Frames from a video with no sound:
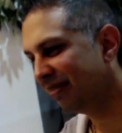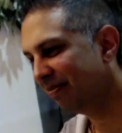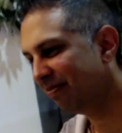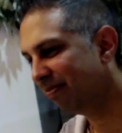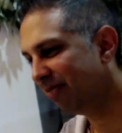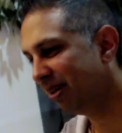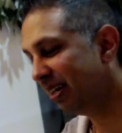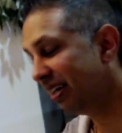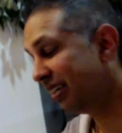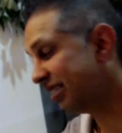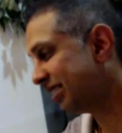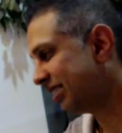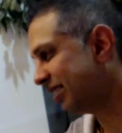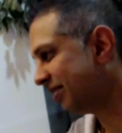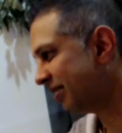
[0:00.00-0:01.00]

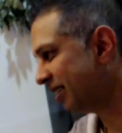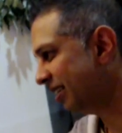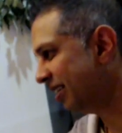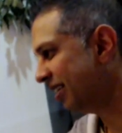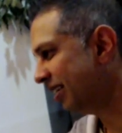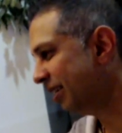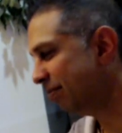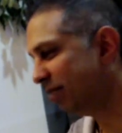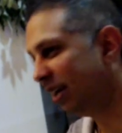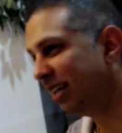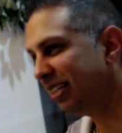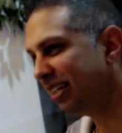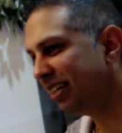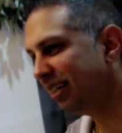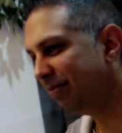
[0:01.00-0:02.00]
he's ridiculous.
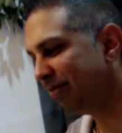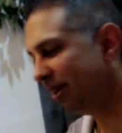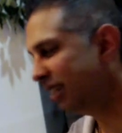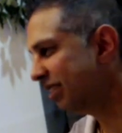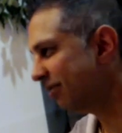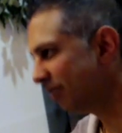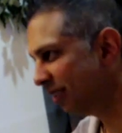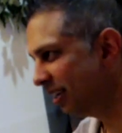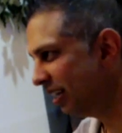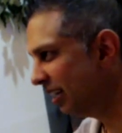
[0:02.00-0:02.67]
He plays